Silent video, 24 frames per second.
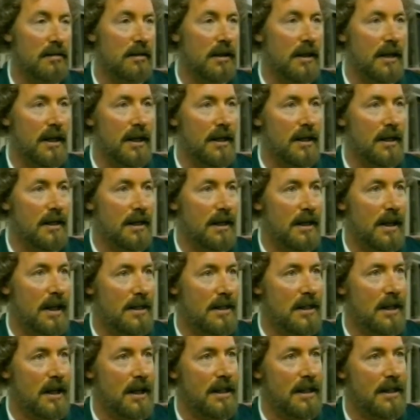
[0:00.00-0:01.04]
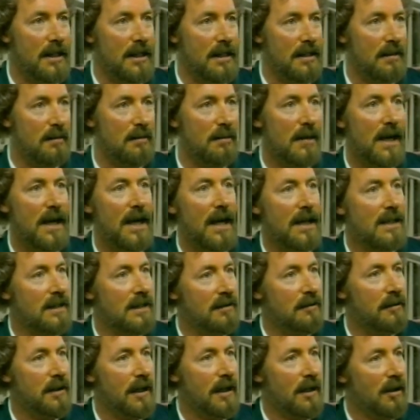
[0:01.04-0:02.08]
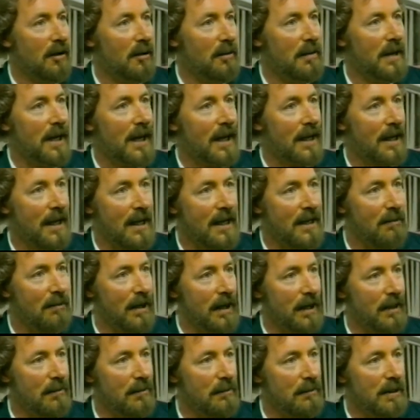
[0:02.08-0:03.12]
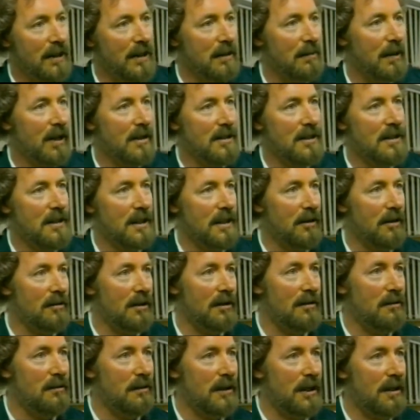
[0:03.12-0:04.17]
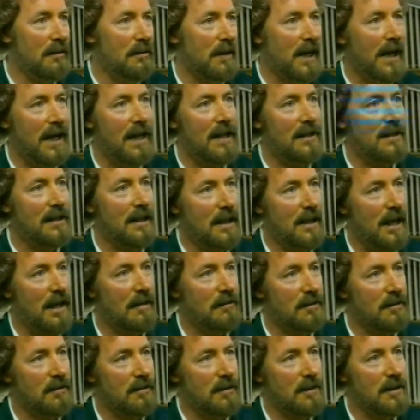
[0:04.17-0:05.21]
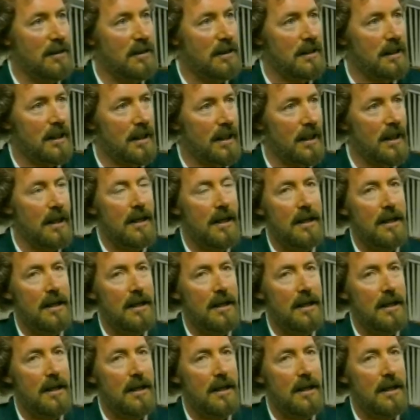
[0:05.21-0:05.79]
they're very excited may actually feel no pain anyway. Many boxers, I don't think, feel pain till afterwards.